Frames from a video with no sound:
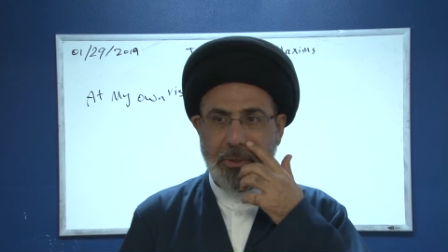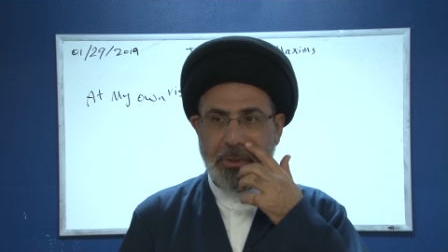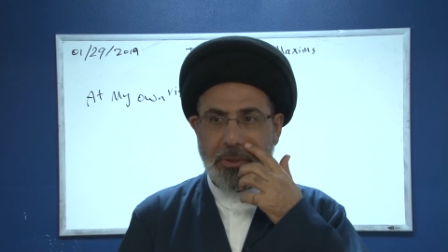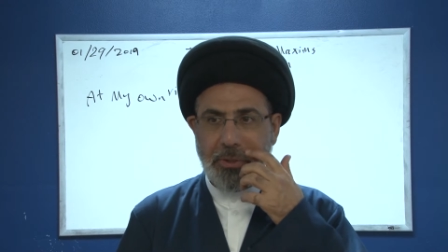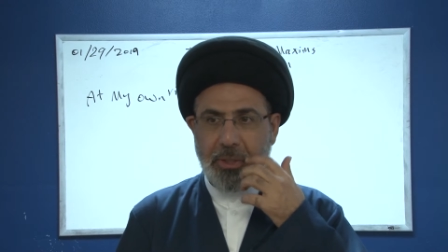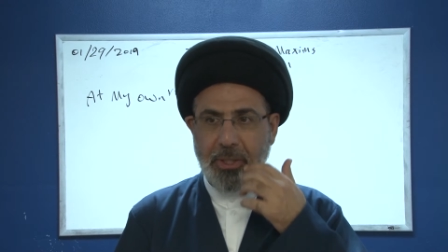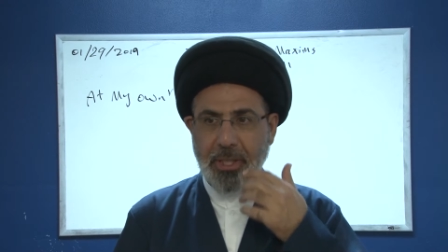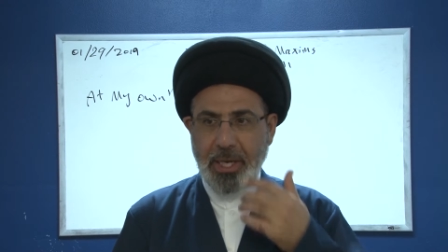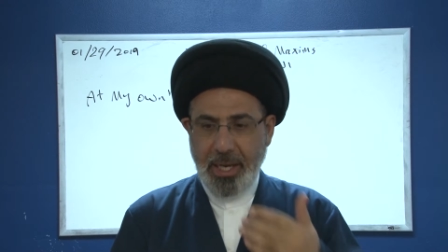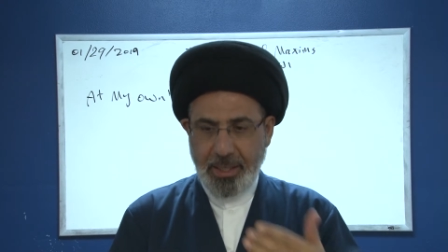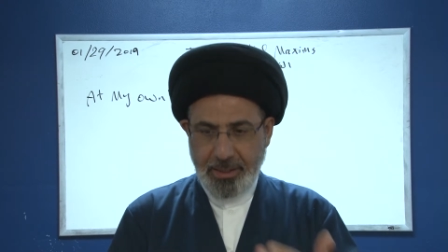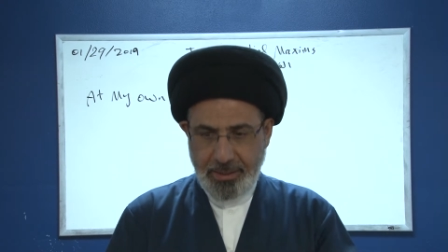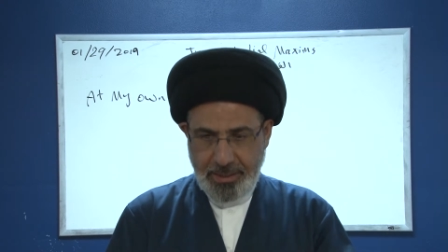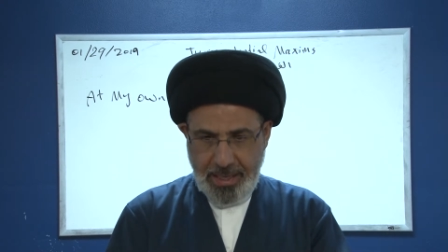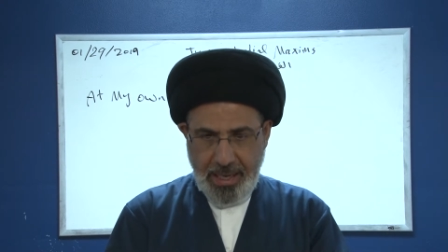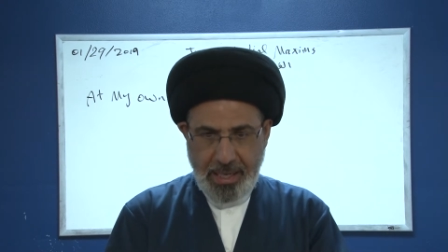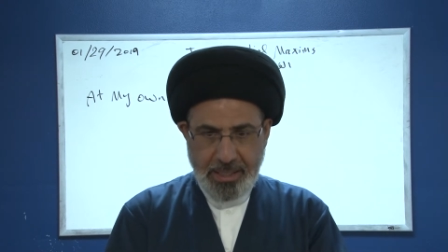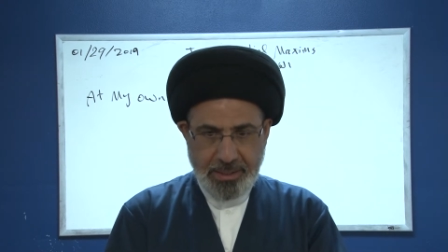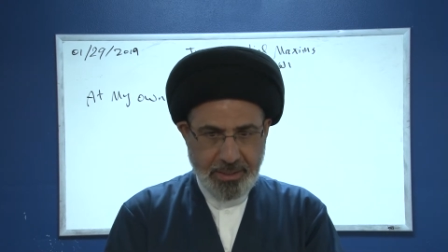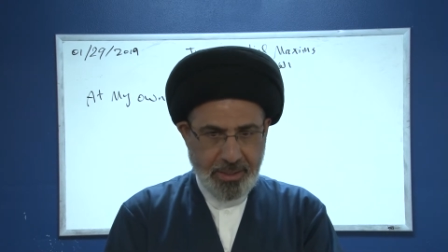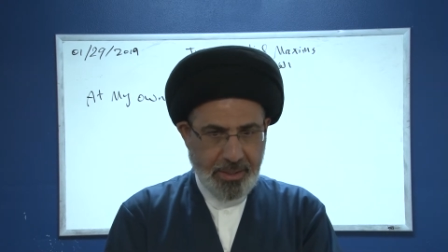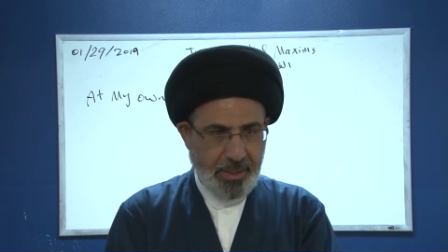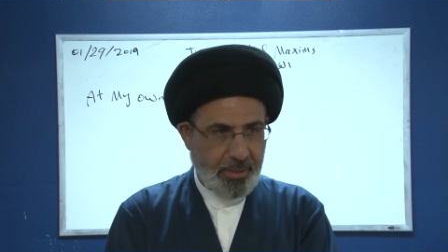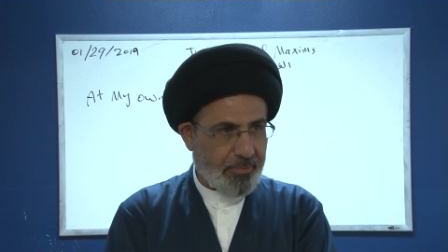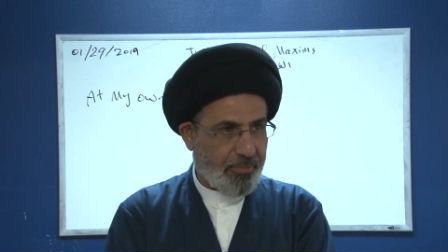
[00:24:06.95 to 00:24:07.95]
You can't
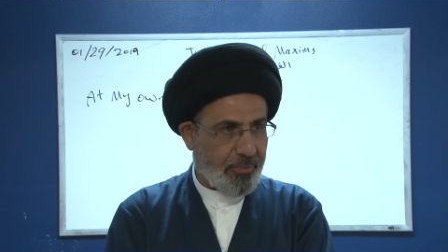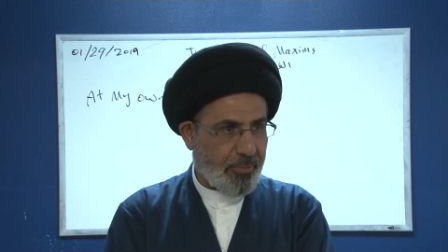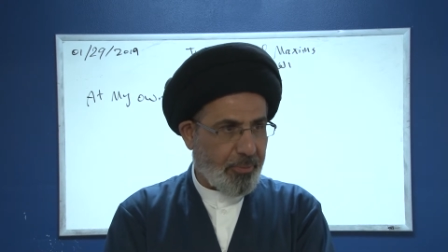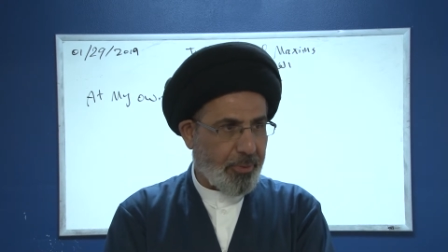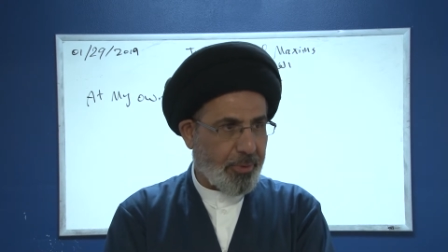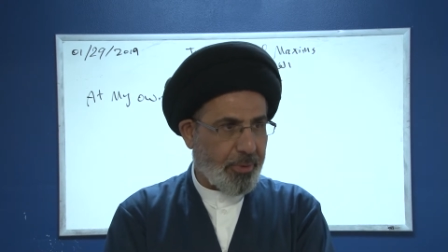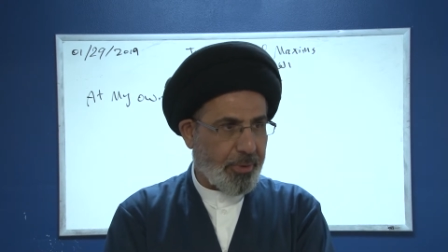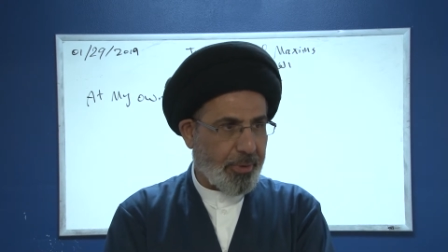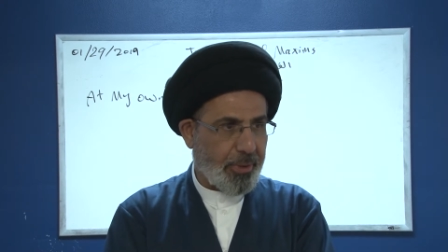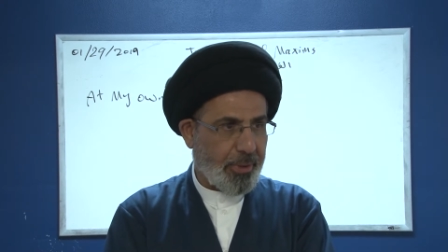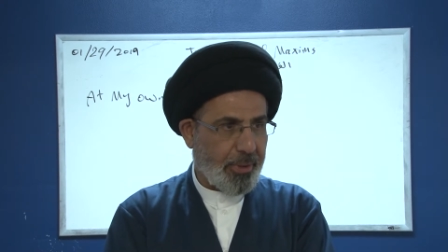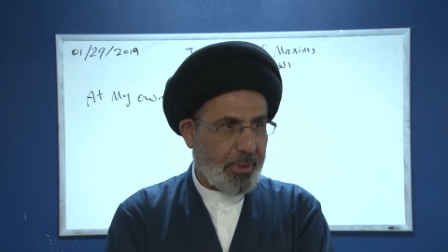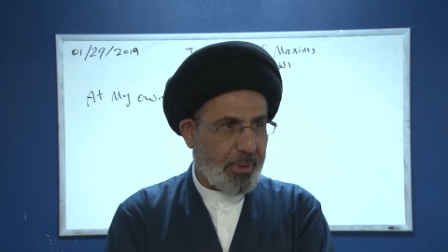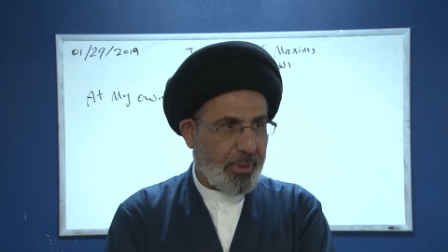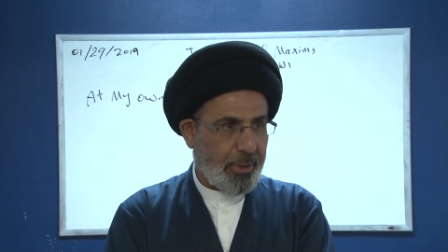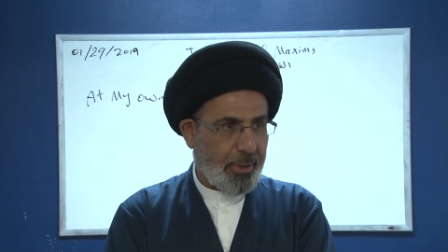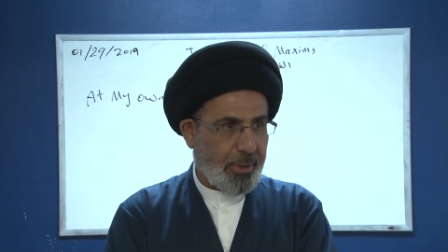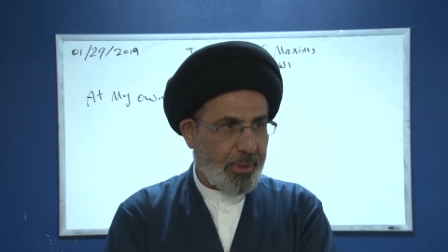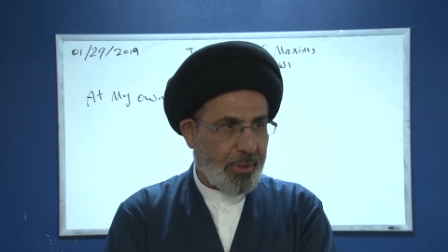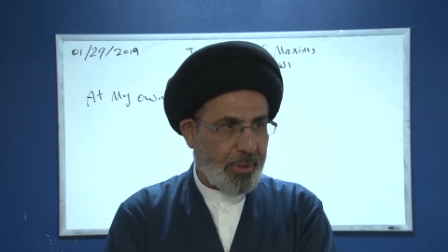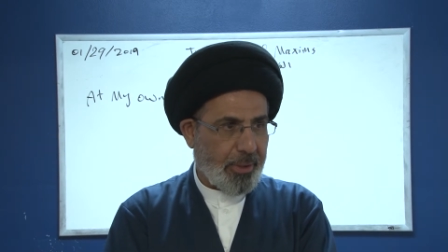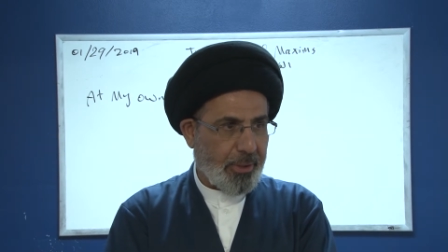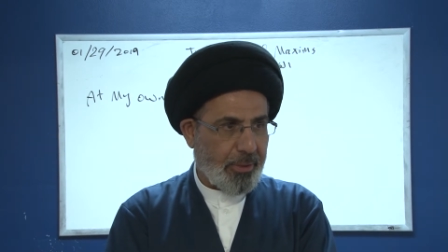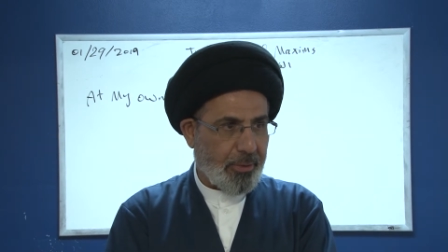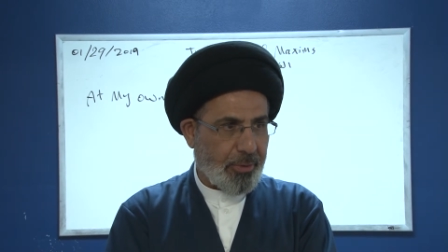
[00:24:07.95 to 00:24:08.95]
ask them for,
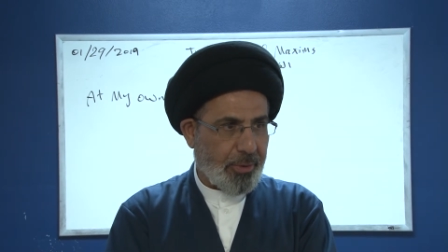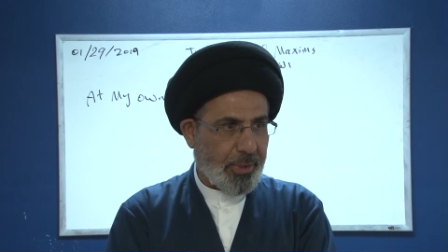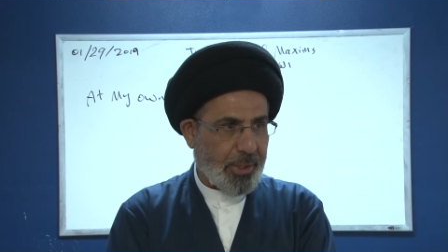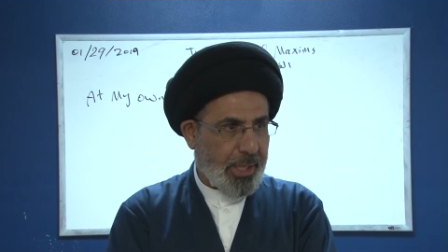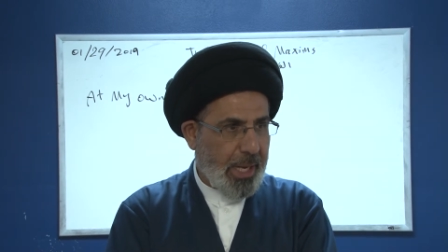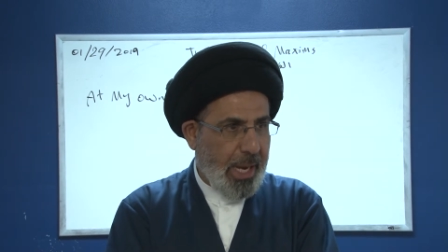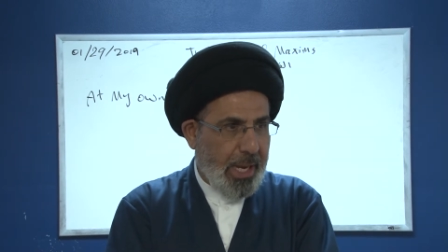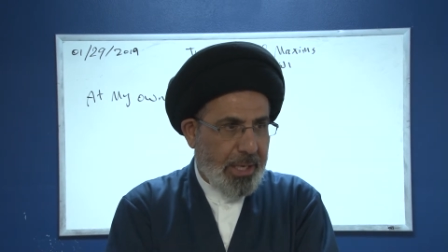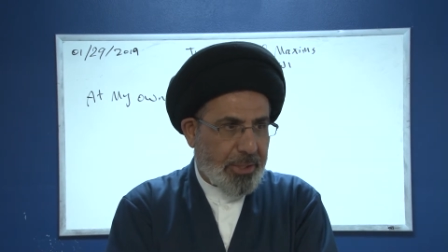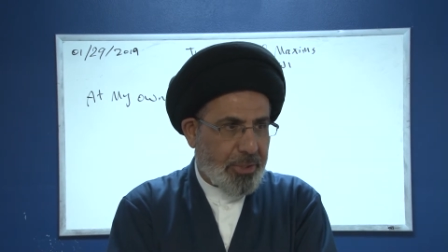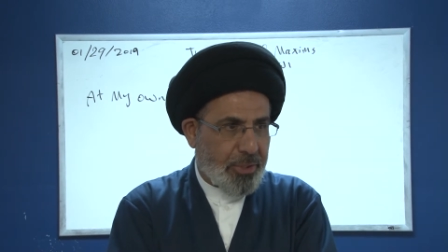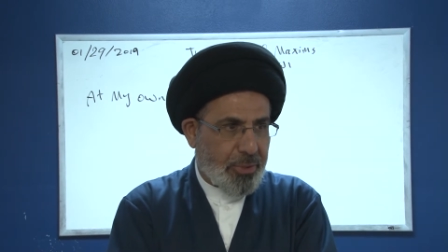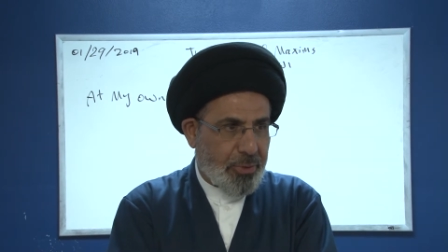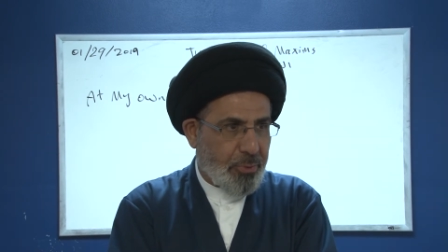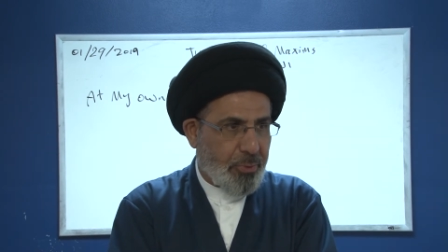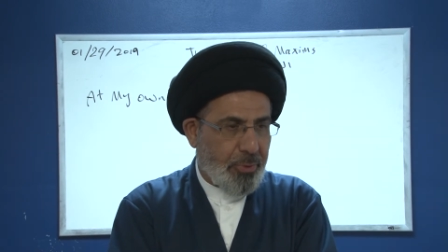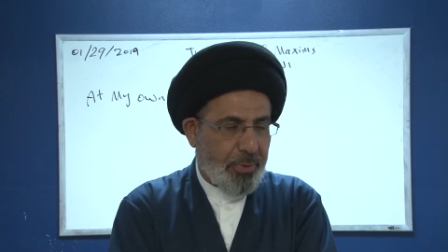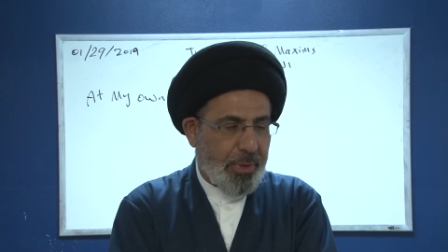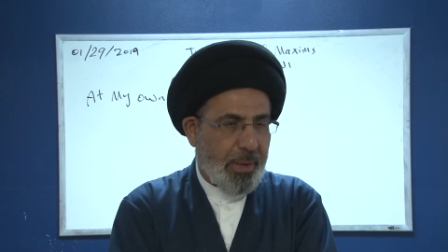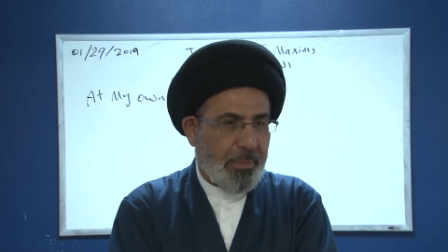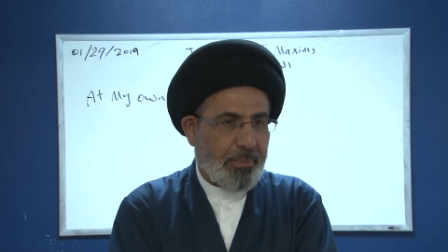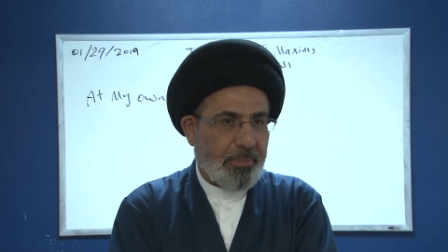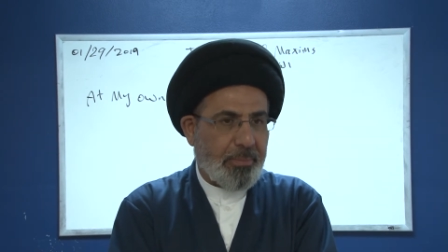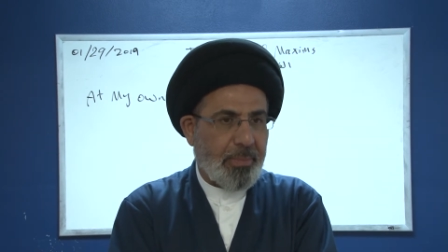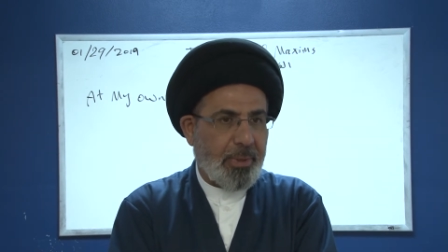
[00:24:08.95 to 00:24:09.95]
you can't sue them.